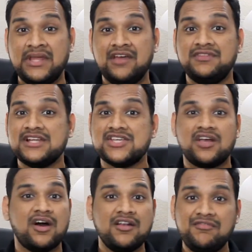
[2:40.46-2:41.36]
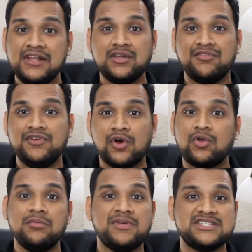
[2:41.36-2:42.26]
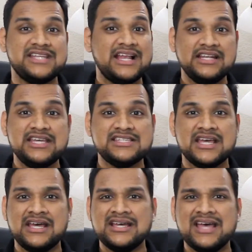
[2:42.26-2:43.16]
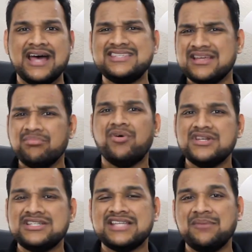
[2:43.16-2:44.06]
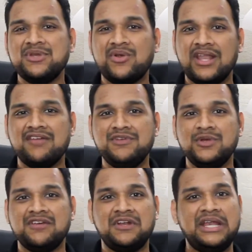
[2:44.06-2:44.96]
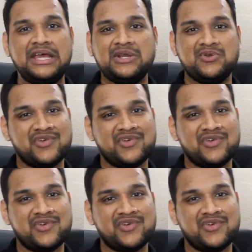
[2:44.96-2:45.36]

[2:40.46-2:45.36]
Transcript: If there is a conflict of your own personalities, at some point in time in your life, you'll definitely get into